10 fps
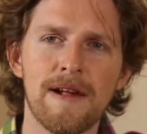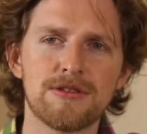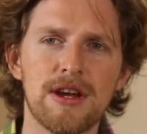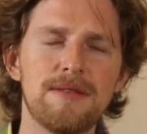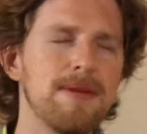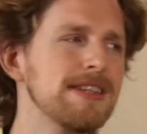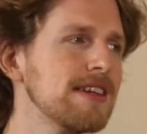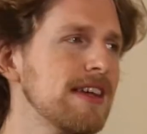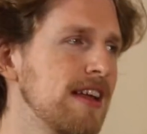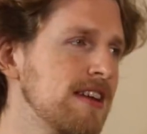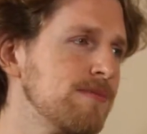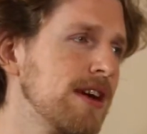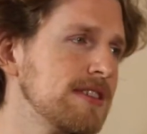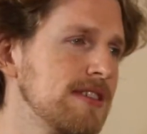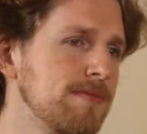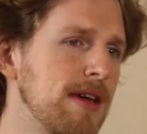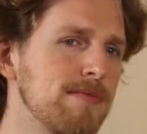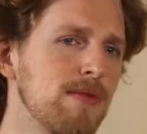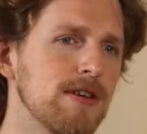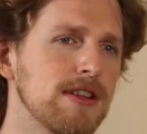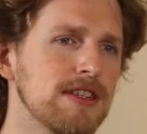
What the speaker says: try to basically get enterprises to pay more,